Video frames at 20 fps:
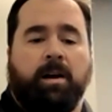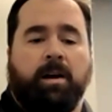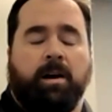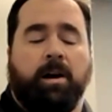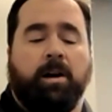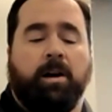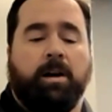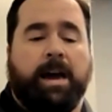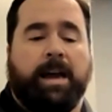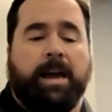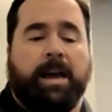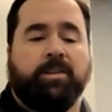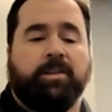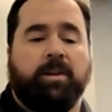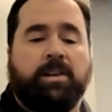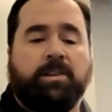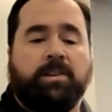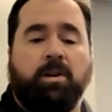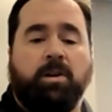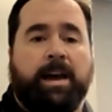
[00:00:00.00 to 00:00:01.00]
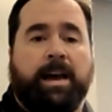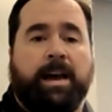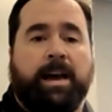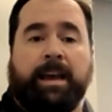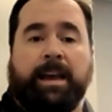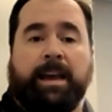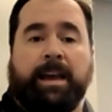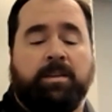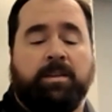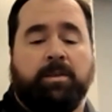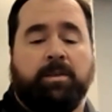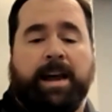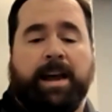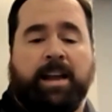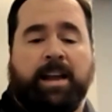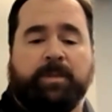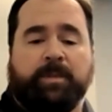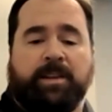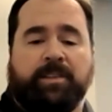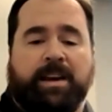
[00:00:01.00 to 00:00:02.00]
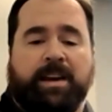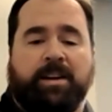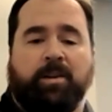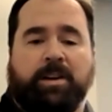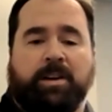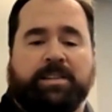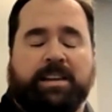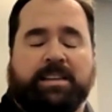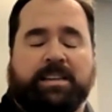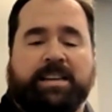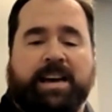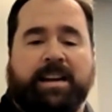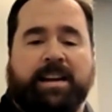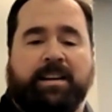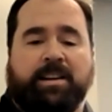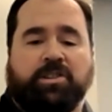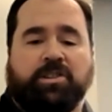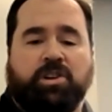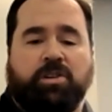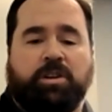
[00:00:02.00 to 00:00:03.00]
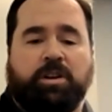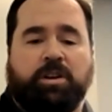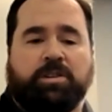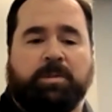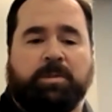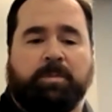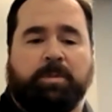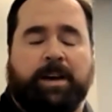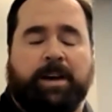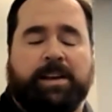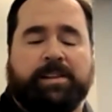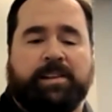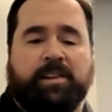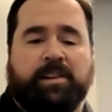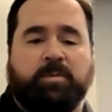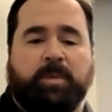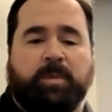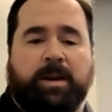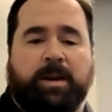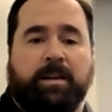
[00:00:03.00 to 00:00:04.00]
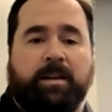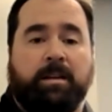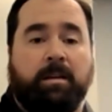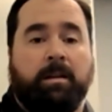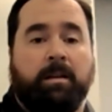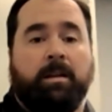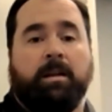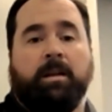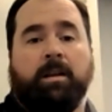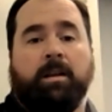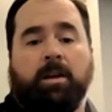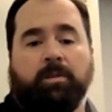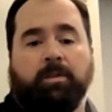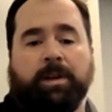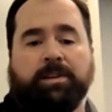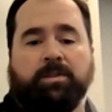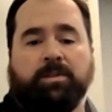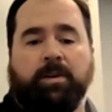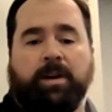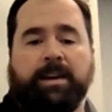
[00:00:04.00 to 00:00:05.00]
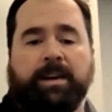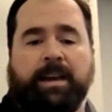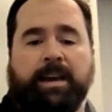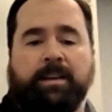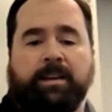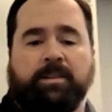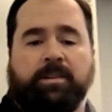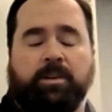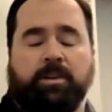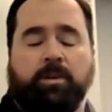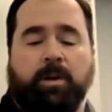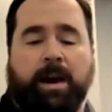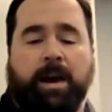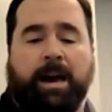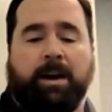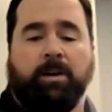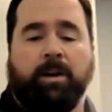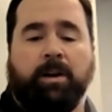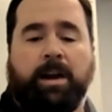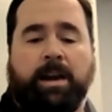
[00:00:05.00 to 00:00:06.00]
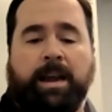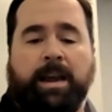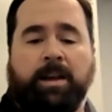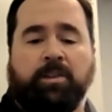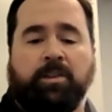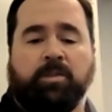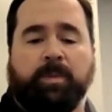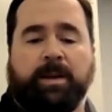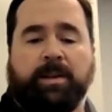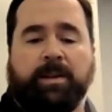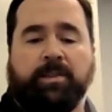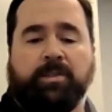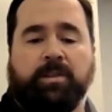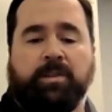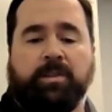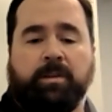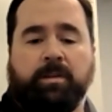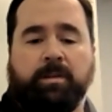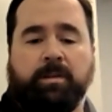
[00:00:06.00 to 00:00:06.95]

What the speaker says: all right. So let's go ahead and get to announcements. I know it's exciting to show you some places, but let's go ahead and get to our announcements.